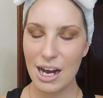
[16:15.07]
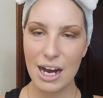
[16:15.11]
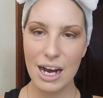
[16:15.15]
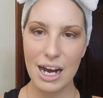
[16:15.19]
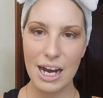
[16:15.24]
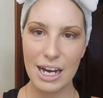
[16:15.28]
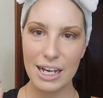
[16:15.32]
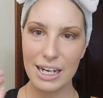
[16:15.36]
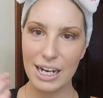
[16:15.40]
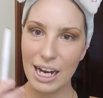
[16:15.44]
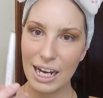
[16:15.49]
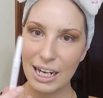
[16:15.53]

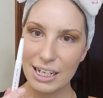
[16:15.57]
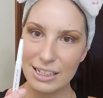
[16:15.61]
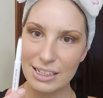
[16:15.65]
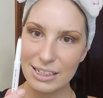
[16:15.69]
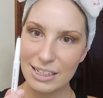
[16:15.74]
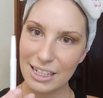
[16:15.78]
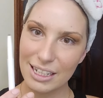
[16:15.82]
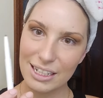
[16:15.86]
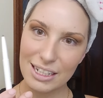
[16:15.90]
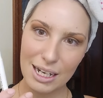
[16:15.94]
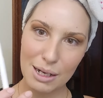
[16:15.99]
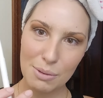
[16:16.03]
And
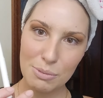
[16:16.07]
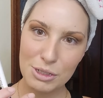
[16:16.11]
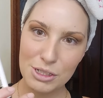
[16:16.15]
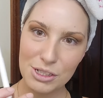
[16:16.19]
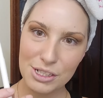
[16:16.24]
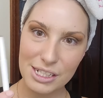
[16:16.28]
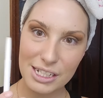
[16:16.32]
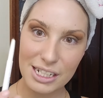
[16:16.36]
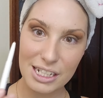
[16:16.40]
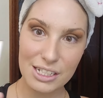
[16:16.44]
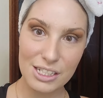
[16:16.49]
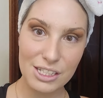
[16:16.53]
I'm
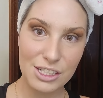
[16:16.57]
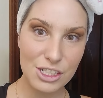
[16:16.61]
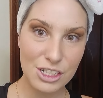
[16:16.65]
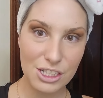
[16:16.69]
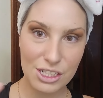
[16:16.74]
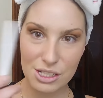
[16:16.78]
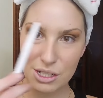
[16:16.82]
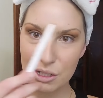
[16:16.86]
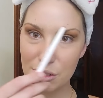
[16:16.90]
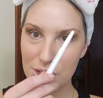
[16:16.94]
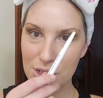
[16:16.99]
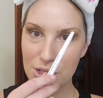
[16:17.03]
using this
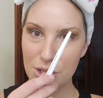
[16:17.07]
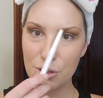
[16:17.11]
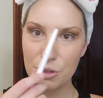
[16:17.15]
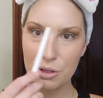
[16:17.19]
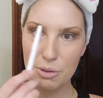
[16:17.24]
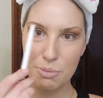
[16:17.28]
just to do